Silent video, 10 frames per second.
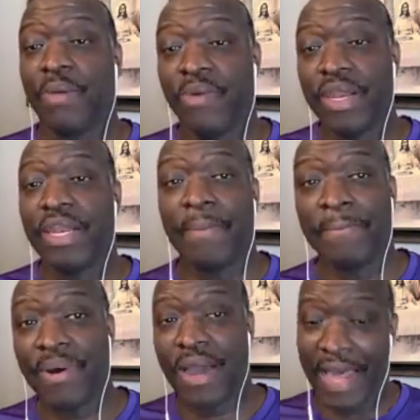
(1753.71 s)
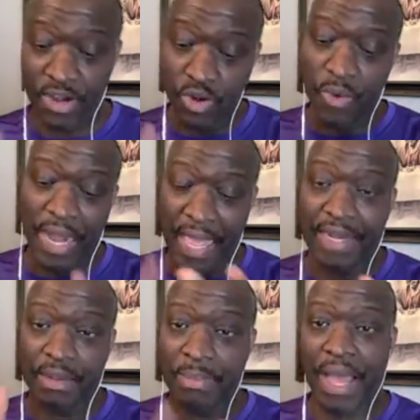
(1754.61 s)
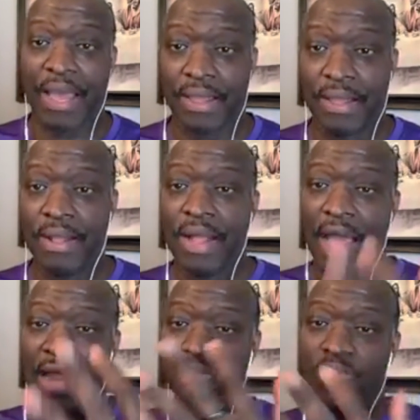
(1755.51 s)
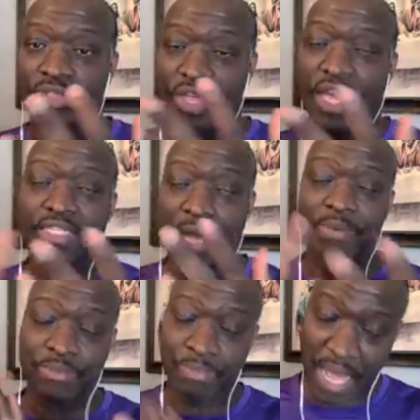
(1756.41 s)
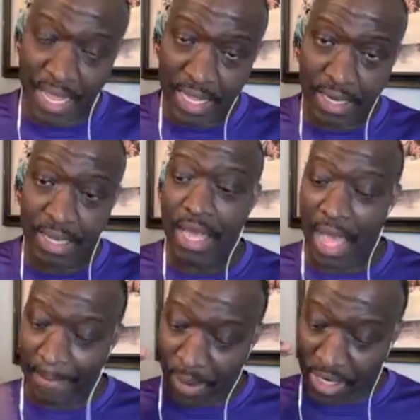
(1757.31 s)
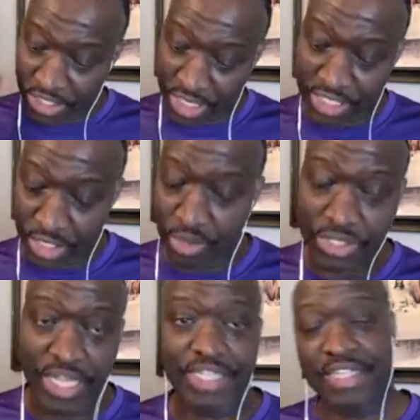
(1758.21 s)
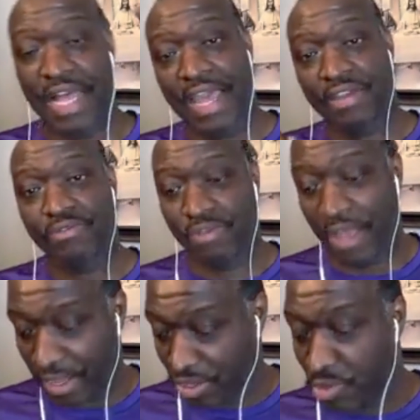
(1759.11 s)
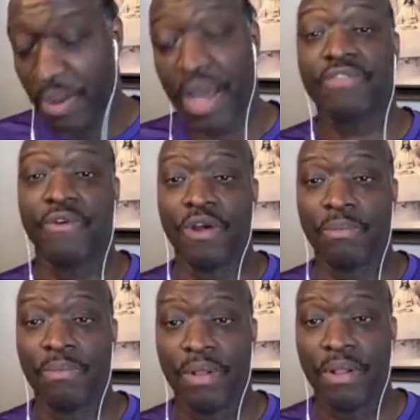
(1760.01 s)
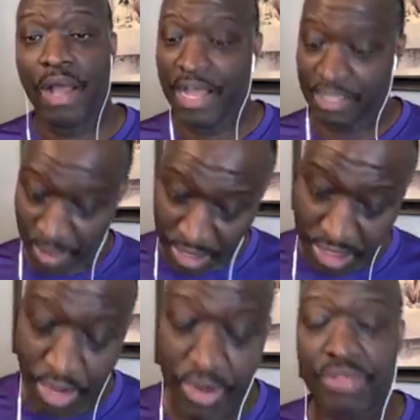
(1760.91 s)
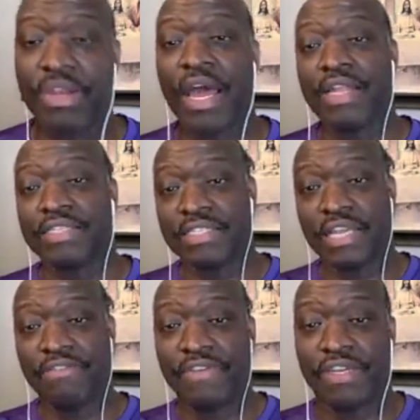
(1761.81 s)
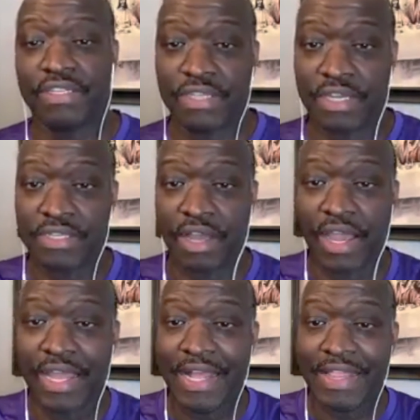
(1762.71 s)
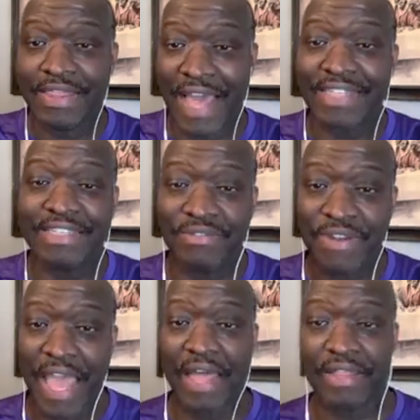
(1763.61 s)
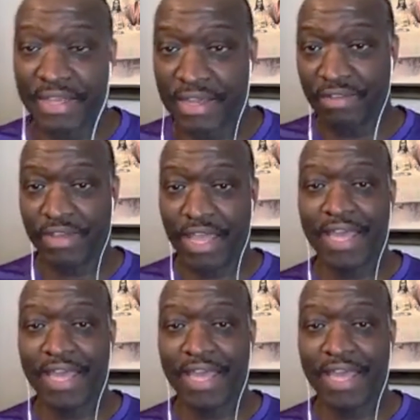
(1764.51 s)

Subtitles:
I went in and I knew what I had to buy. I knew the things I was buying. I bought just those things because I had coupons for them. I spent $33, I saved $56, all right? That's the reality of it.